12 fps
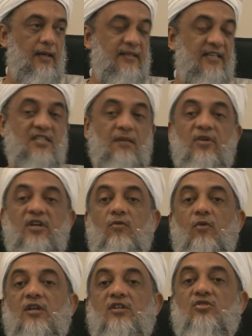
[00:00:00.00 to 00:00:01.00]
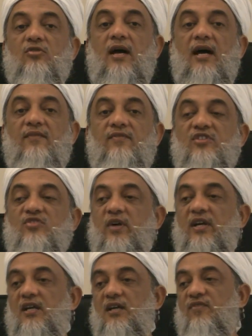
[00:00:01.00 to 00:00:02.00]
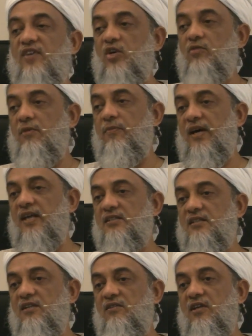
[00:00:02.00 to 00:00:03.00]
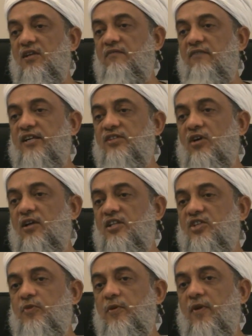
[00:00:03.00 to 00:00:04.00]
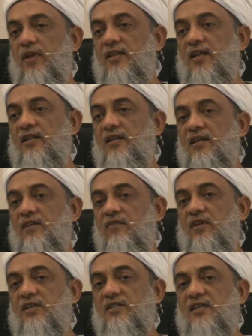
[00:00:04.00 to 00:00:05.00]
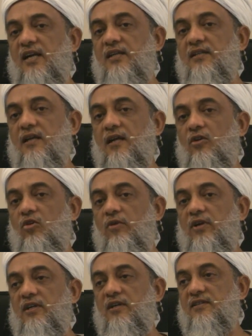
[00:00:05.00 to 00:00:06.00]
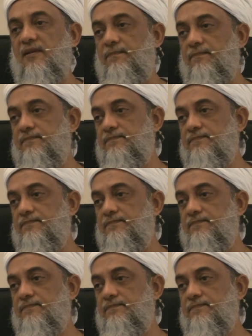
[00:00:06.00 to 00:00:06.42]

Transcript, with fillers: That somebody wants to have this wedding in Falaknuma Palace and he invites all these people and then in the evening is standing there and nobody turns up.